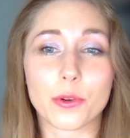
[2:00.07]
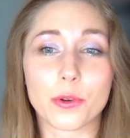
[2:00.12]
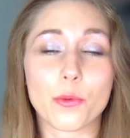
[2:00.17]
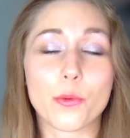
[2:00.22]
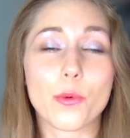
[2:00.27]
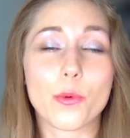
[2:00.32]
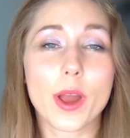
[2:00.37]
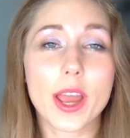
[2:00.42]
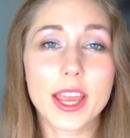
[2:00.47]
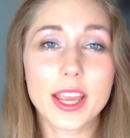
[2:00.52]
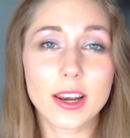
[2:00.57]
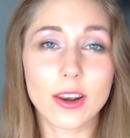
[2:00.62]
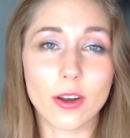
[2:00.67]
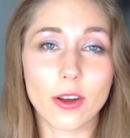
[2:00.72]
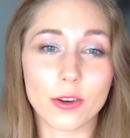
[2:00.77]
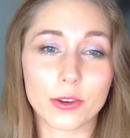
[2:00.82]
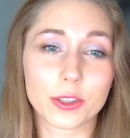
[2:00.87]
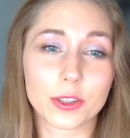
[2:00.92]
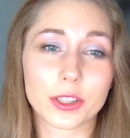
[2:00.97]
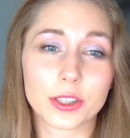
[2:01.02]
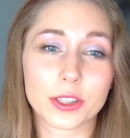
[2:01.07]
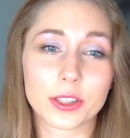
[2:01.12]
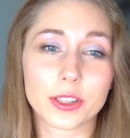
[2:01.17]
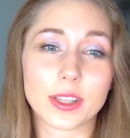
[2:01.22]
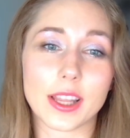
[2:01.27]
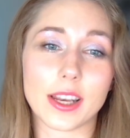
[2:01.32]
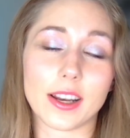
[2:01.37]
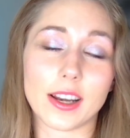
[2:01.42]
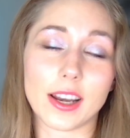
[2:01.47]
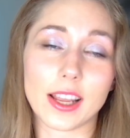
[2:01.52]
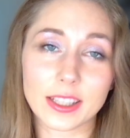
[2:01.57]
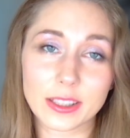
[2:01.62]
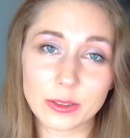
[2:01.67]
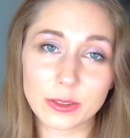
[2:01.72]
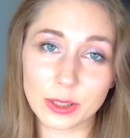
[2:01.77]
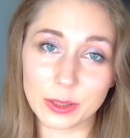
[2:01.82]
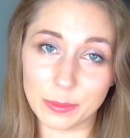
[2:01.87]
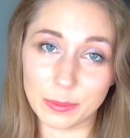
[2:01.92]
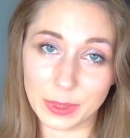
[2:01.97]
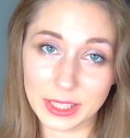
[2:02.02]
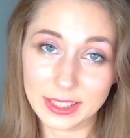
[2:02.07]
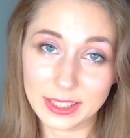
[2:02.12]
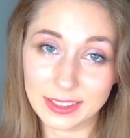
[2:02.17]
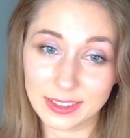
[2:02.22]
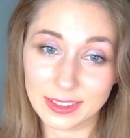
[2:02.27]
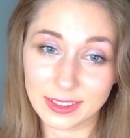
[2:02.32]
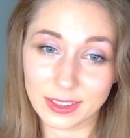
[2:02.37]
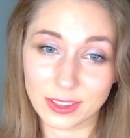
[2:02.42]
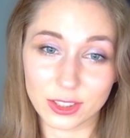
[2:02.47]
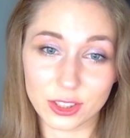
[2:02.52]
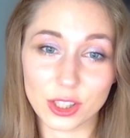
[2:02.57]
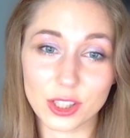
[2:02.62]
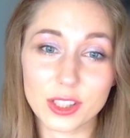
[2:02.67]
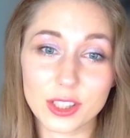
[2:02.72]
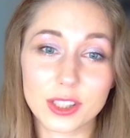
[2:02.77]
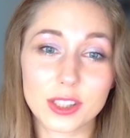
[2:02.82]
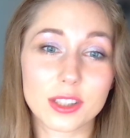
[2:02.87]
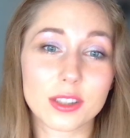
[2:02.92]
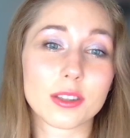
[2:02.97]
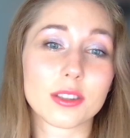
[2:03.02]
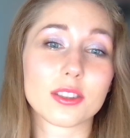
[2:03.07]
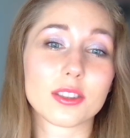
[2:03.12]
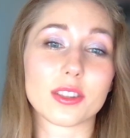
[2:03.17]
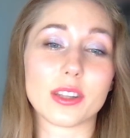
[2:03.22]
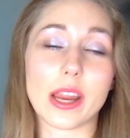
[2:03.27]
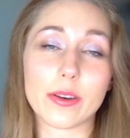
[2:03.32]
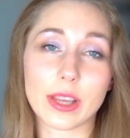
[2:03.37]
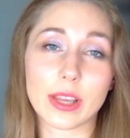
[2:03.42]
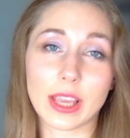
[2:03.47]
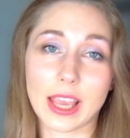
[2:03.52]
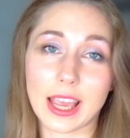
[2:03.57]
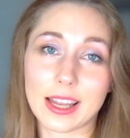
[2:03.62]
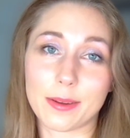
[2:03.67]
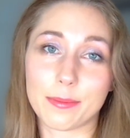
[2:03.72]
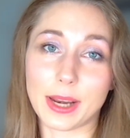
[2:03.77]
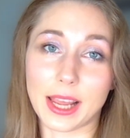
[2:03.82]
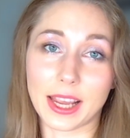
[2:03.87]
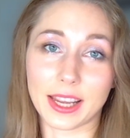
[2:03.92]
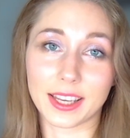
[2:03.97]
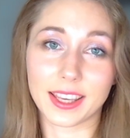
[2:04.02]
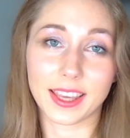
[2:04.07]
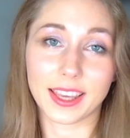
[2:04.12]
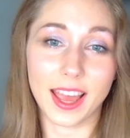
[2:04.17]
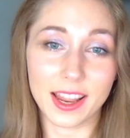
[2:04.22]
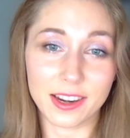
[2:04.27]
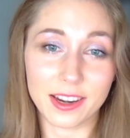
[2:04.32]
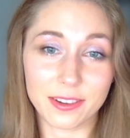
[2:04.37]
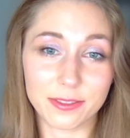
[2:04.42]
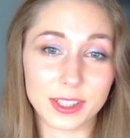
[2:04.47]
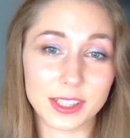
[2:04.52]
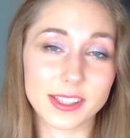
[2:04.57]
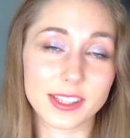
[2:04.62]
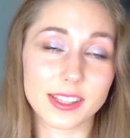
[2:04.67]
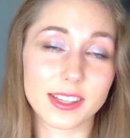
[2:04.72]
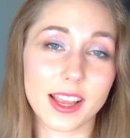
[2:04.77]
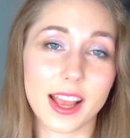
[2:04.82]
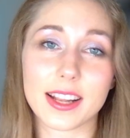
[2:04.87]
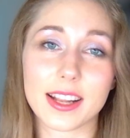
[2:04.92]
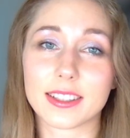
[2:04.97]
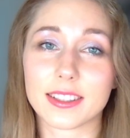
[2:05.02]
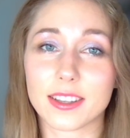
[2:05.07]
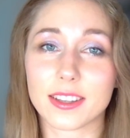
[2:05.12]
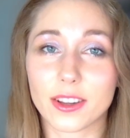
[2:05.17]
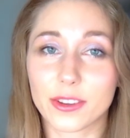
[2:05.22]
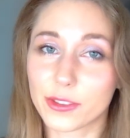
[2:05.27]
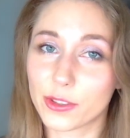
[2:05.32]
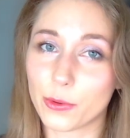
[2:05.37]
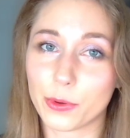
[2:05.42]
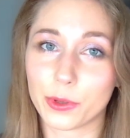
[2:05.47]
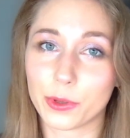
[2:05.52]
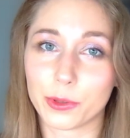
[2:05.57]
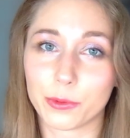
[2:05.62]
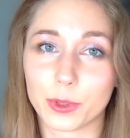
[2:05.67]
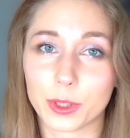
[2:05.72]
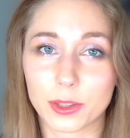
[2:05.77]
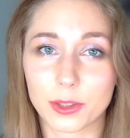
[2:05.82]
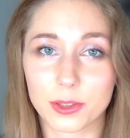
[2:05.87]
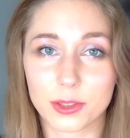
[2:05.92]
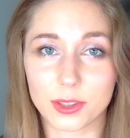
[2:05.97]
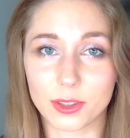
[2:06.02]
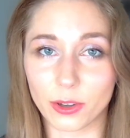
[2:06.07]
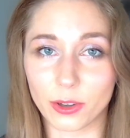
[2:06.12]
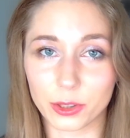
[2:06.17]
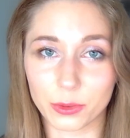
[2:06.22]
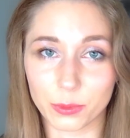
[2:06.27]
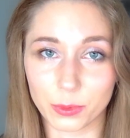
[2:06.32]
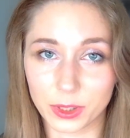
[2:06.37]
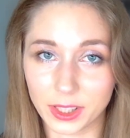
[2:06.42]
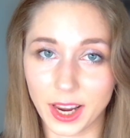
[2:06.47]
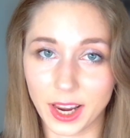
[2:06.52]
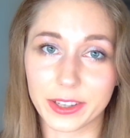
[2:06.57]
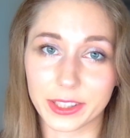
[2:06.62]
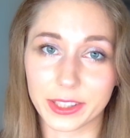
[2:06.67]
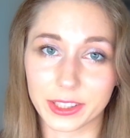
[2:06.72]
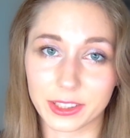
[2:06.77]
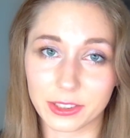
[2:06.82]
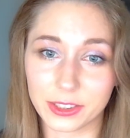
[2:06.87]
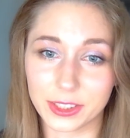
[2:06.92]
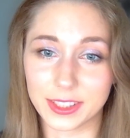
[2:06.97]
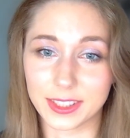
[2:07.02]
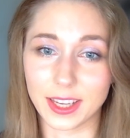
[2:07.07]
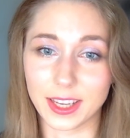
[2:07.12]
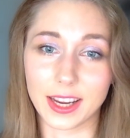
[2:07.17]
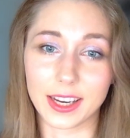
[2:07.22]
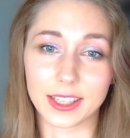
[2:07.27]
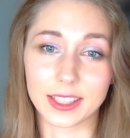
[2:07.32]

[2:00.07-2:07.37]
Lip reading: way longer than I like to admit, just staring at a blank canvas and not knowing where to start with character design.